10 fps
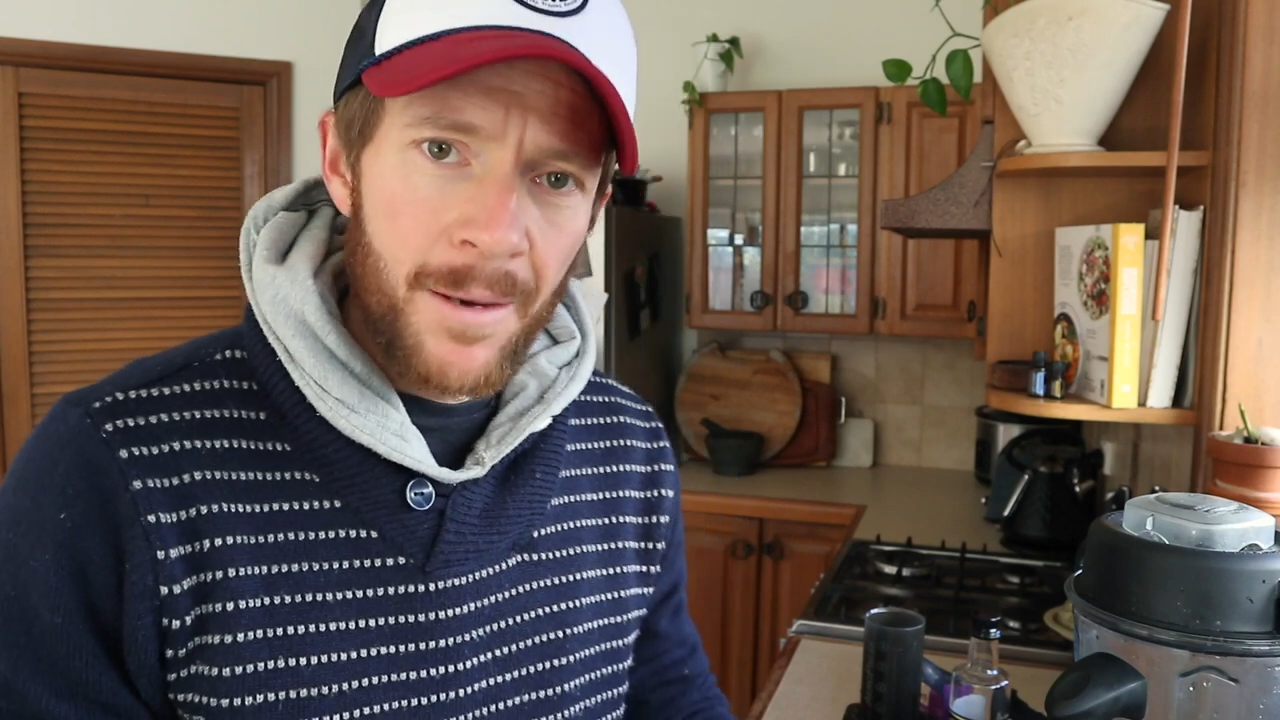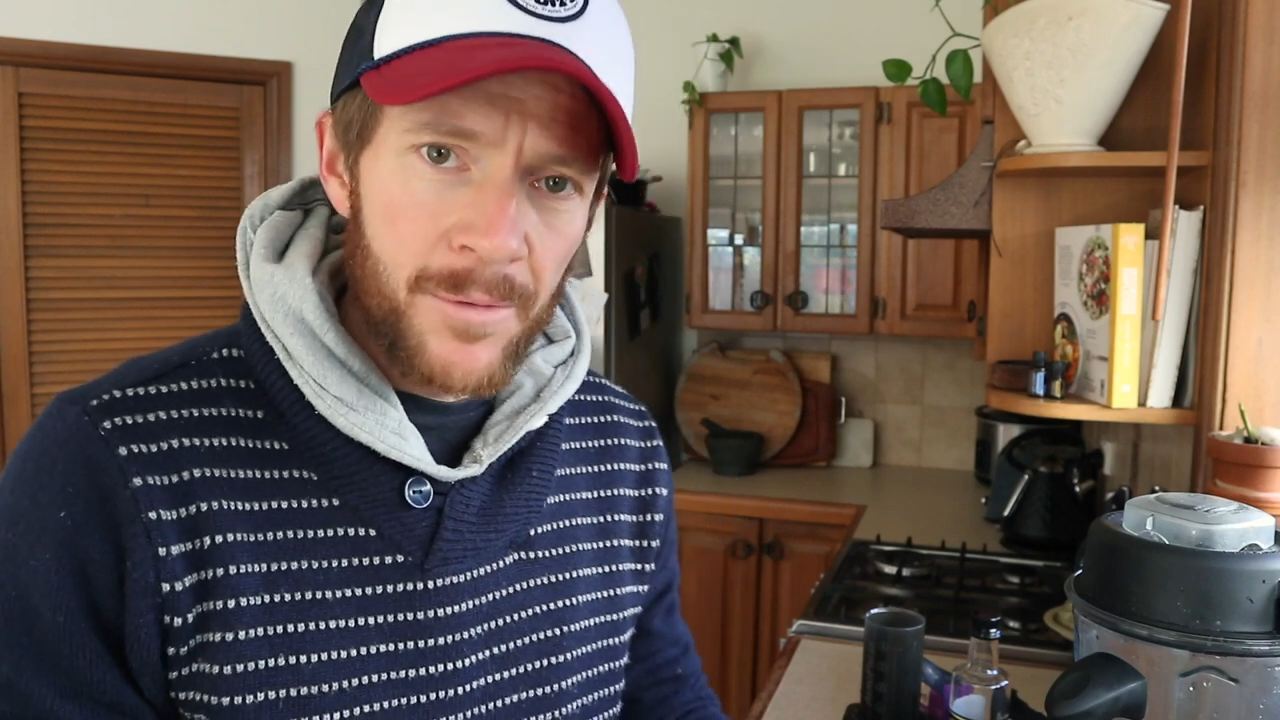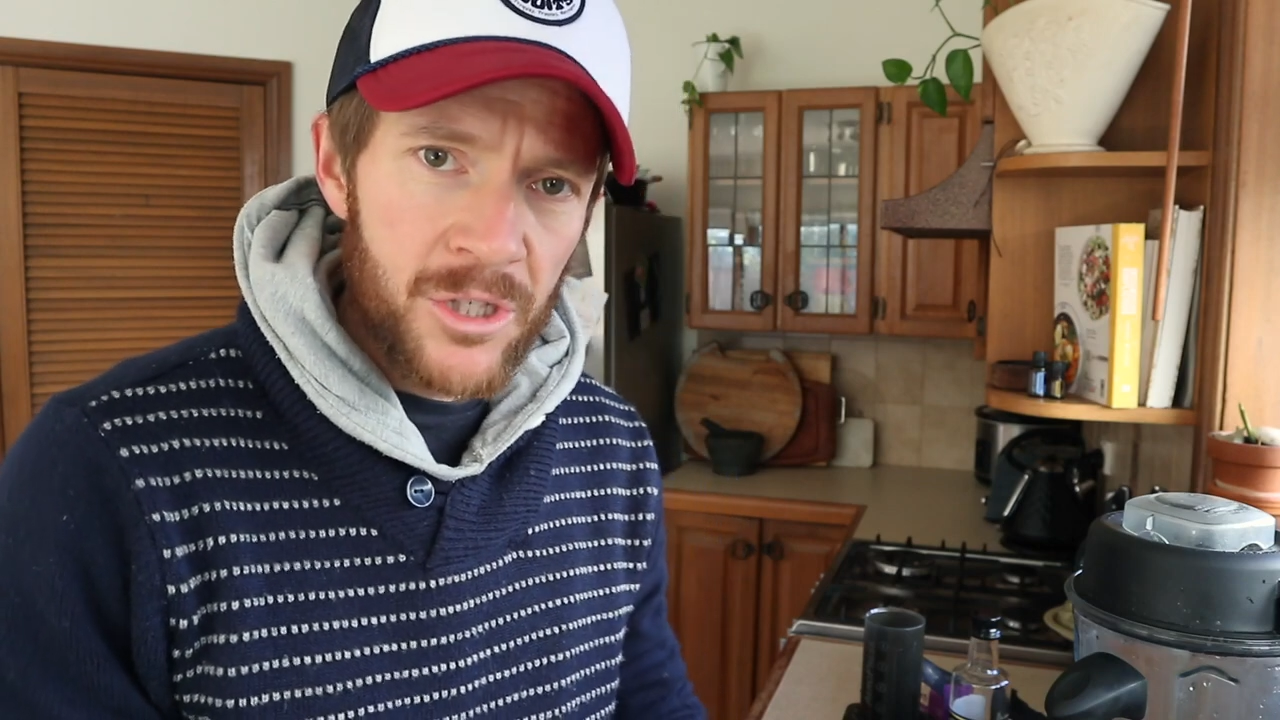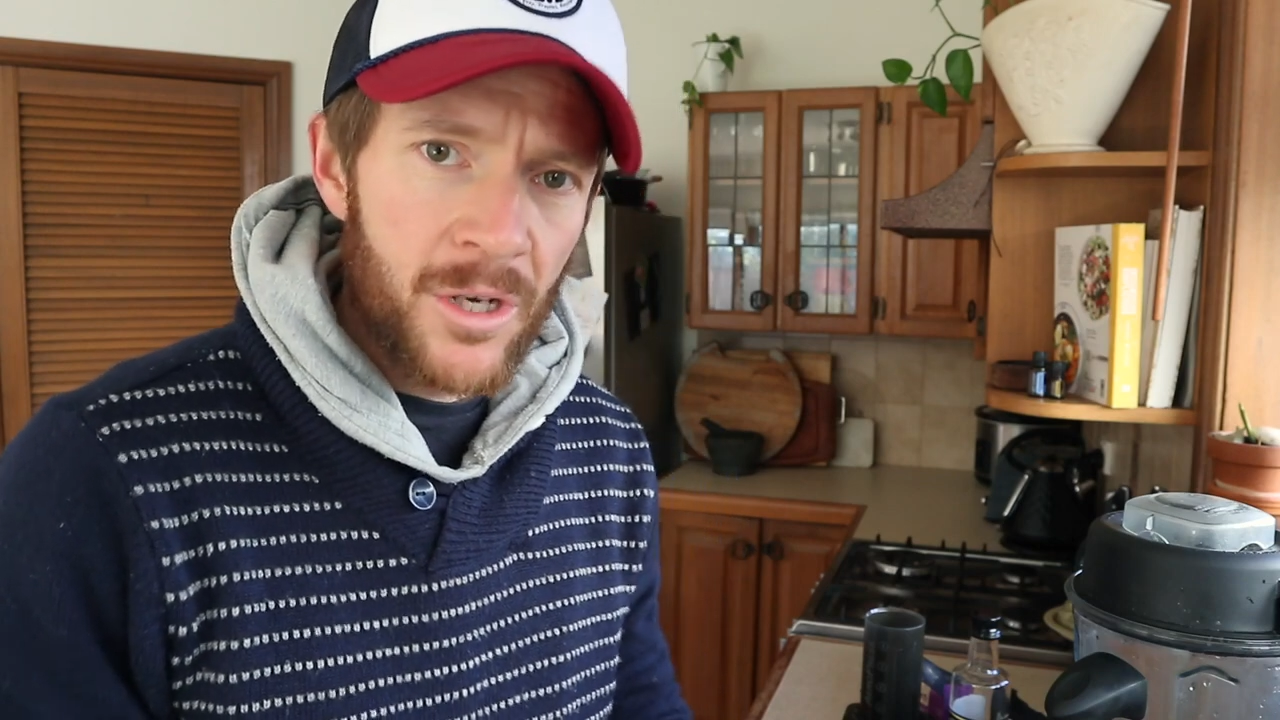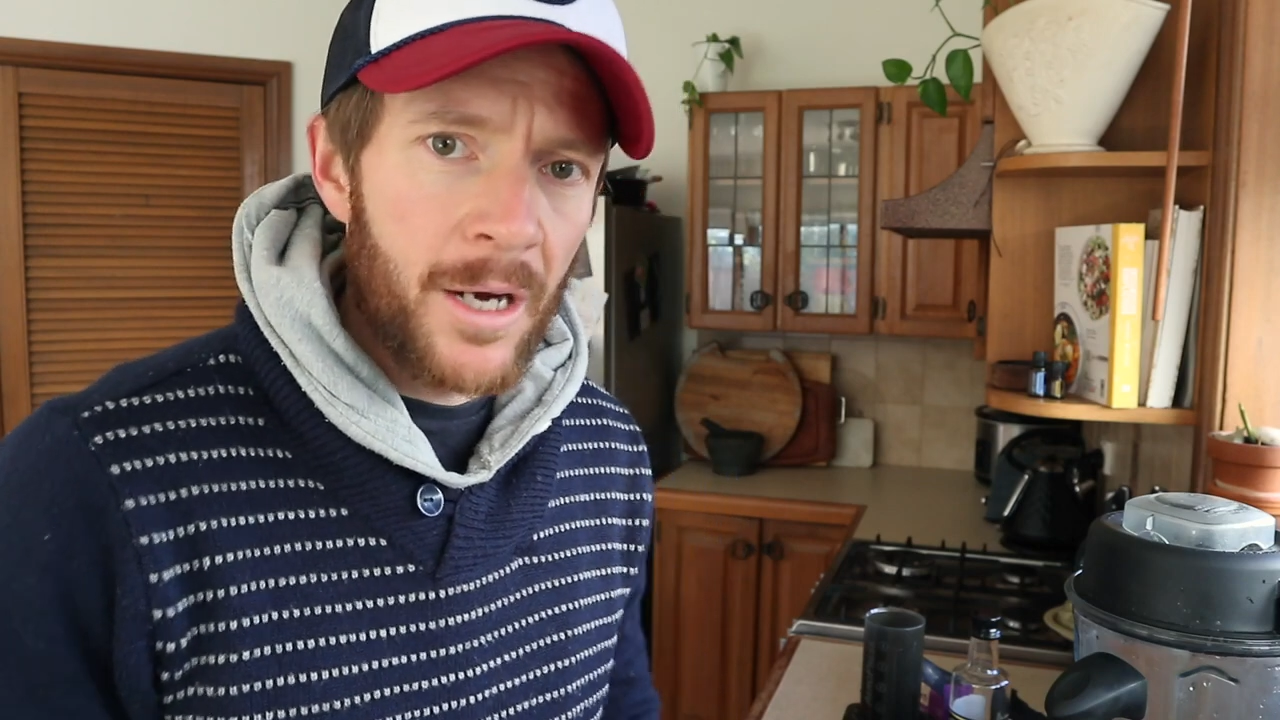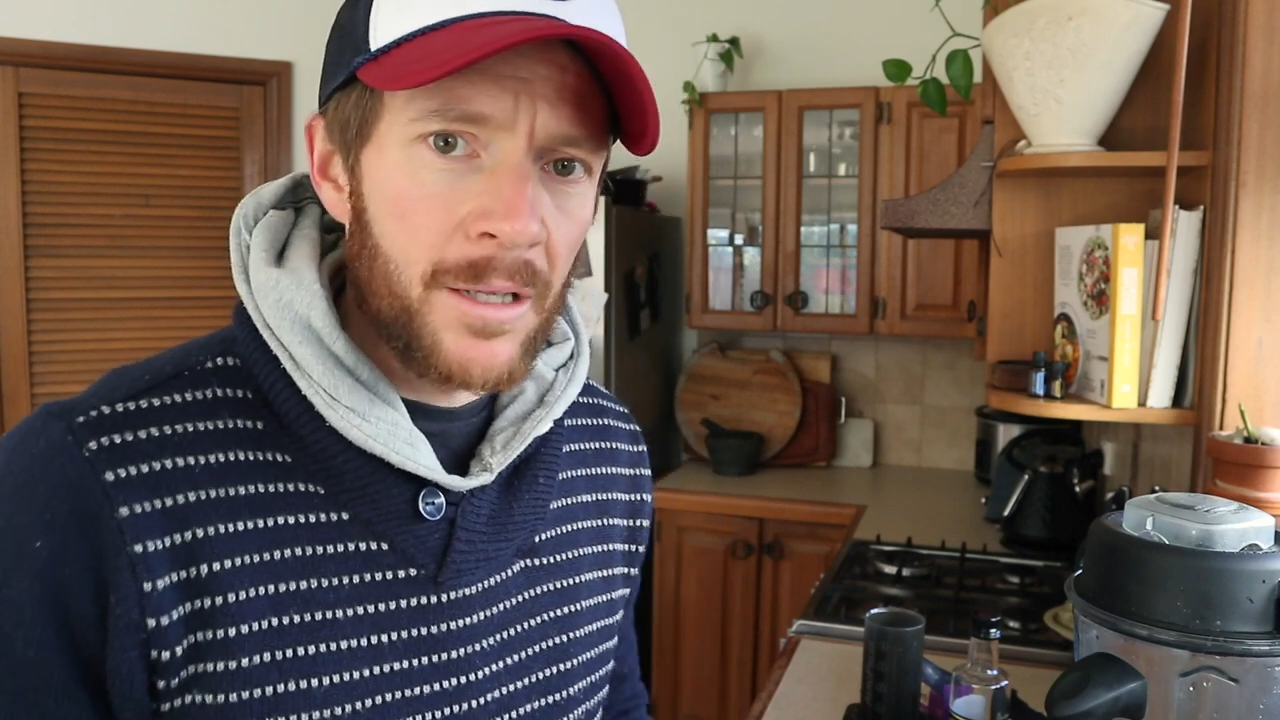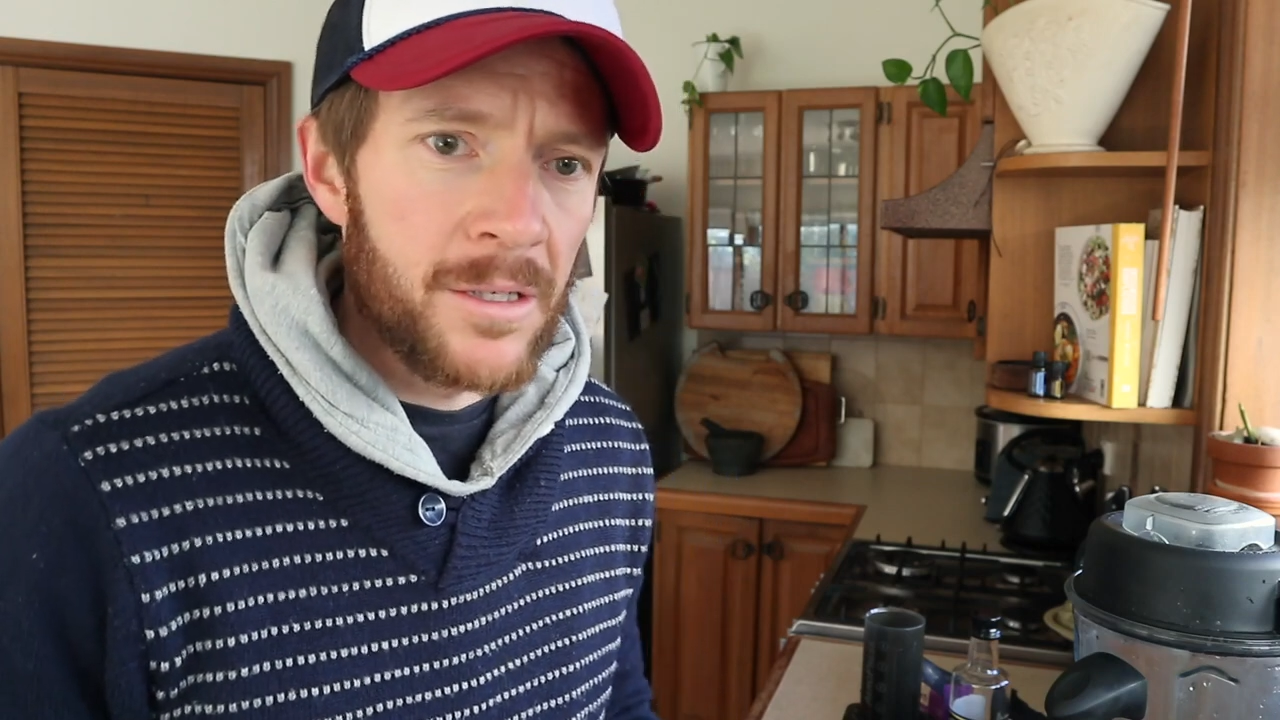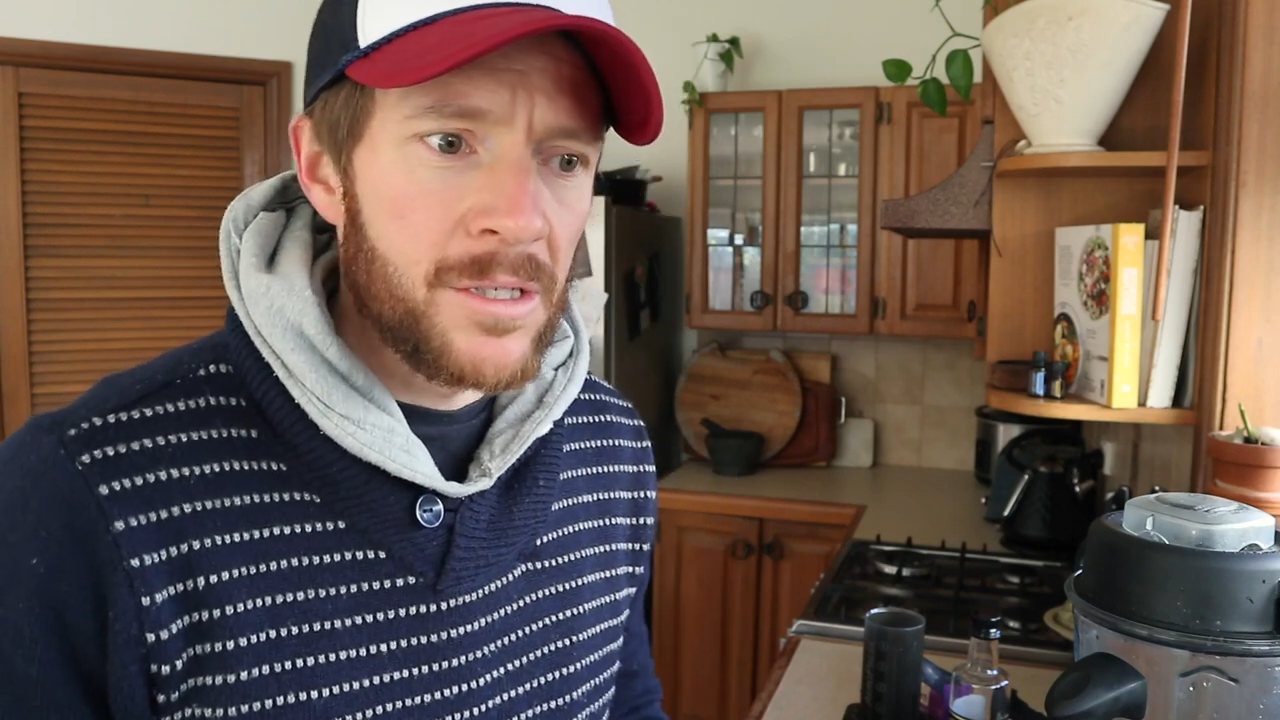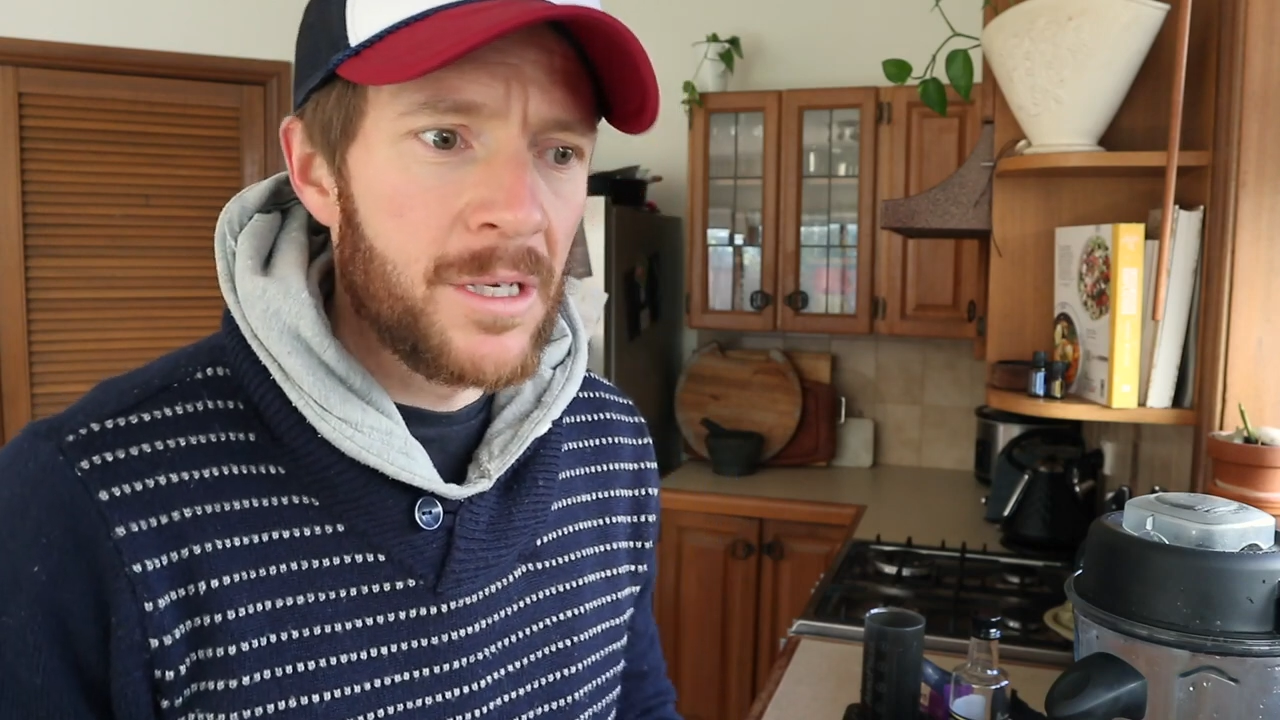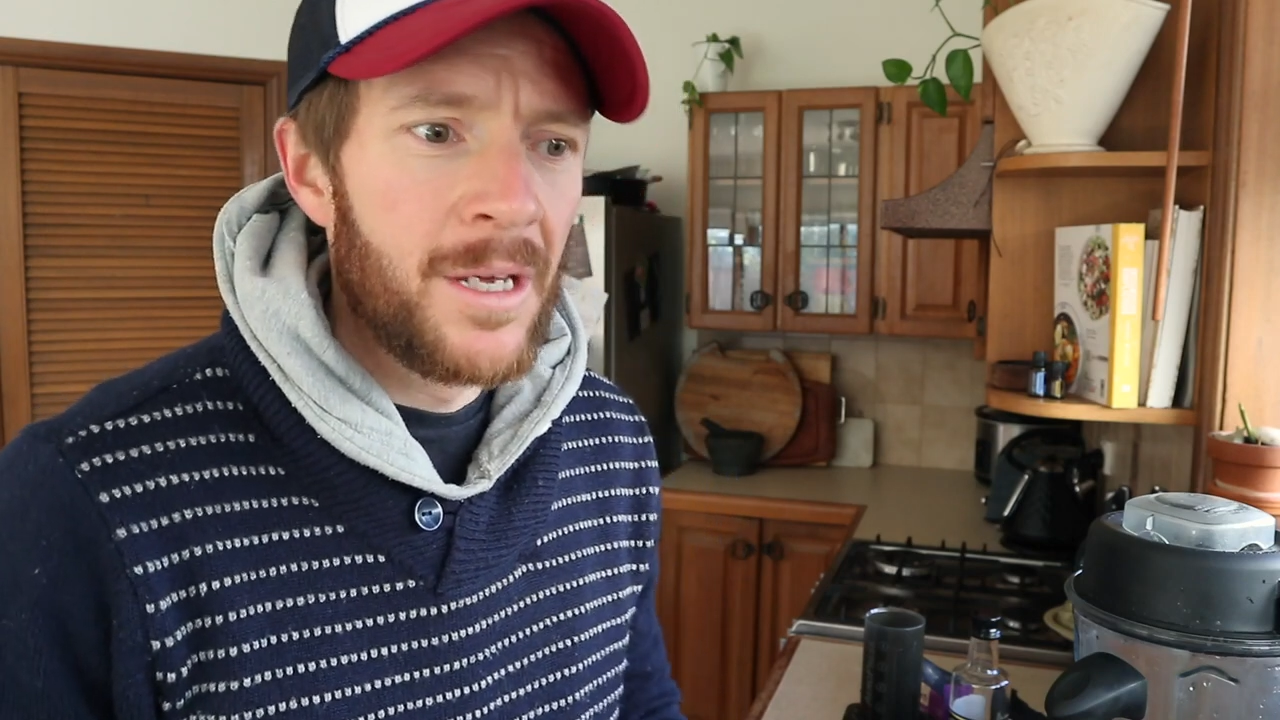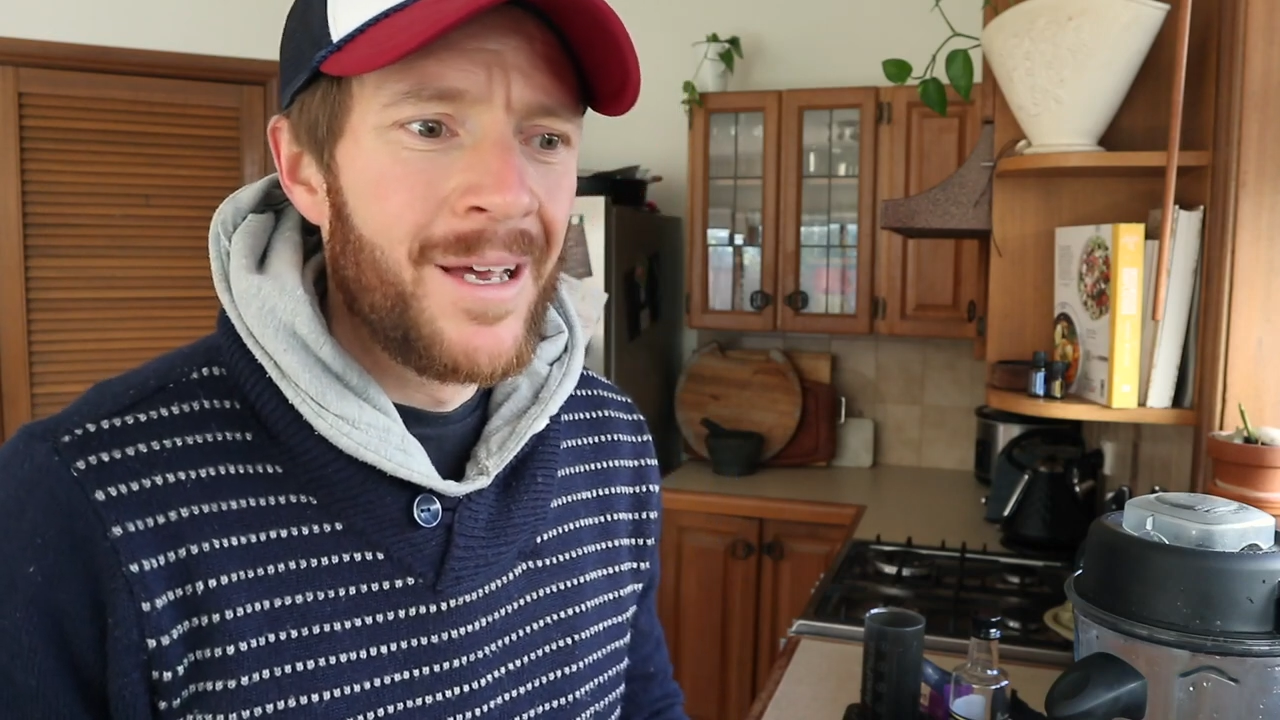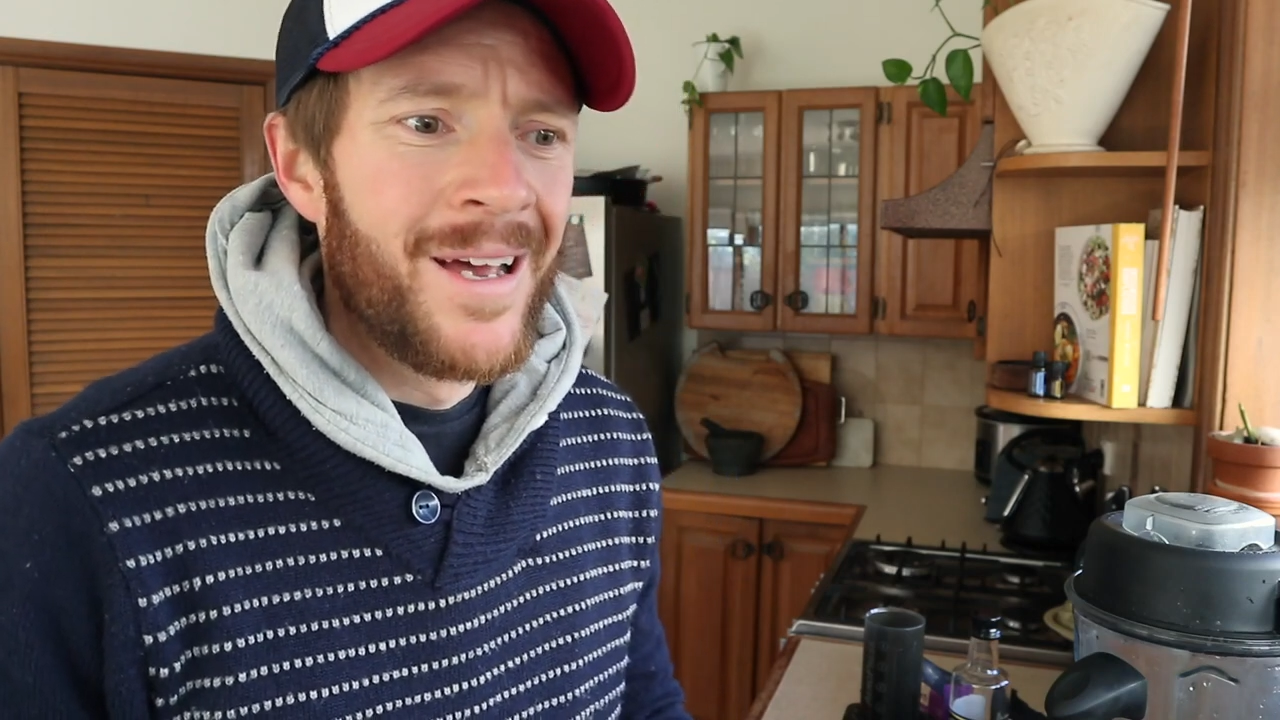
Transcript: I'm a cyclist,